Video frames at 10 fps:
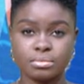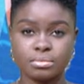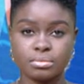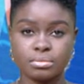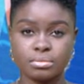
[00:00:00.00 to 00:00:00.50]

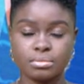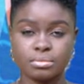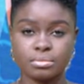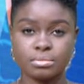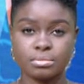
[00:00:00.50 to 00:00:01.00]

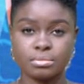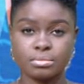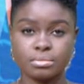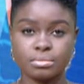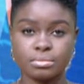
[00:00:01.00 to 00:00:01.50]

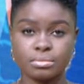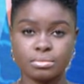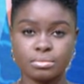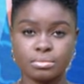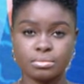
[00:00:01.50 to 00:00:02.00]

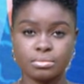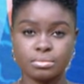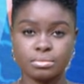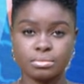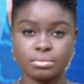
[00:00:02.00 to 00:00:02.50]

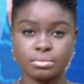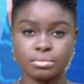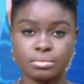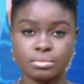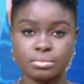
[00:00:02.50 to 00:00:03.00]

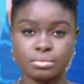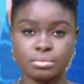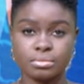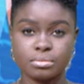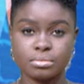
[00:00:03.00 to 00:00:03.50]

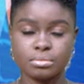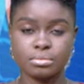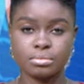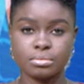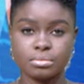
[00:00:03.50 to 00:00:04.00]

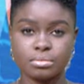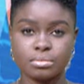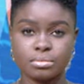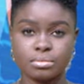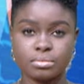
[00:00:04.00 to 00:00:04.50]

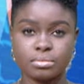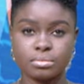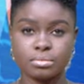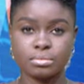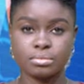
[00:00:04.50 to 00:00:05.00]

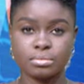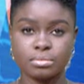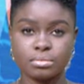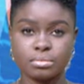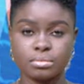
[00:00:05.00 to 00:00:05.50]

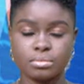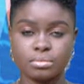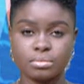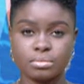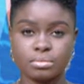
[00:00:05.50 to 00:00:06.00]

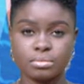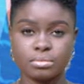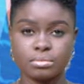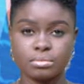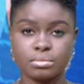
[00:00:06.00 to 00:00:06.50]

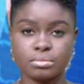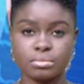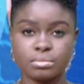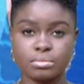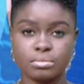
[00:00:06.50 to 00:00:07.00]

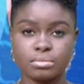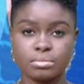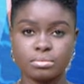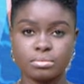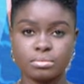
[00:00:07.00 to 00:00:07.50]

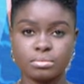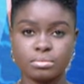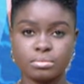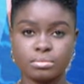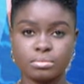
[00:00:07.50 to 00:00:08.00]
This person isn't speaking.